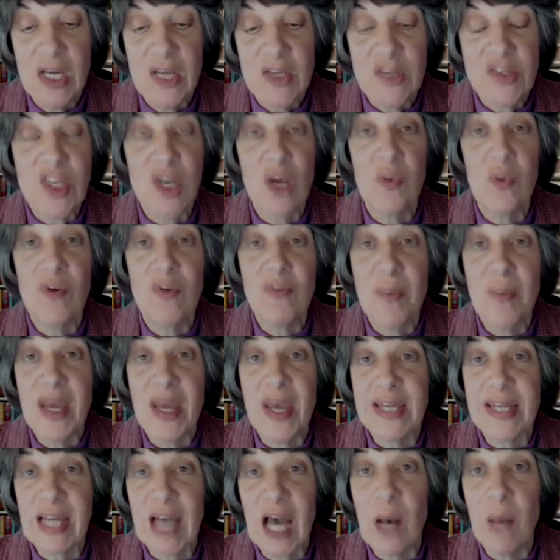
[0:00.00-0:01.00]
so we've
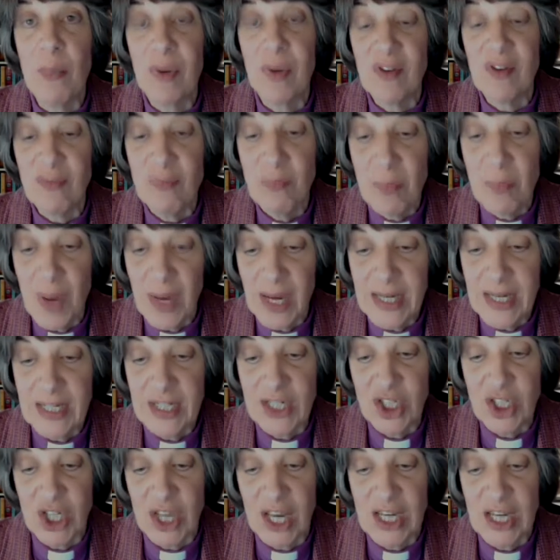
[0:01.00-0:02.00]
made a couple of minor
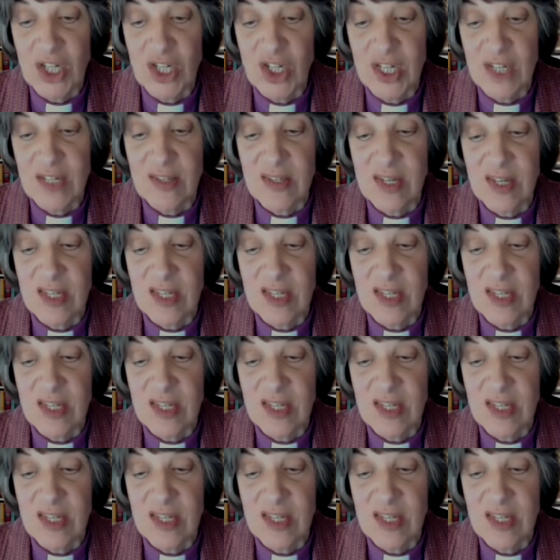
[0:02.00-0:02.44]
changes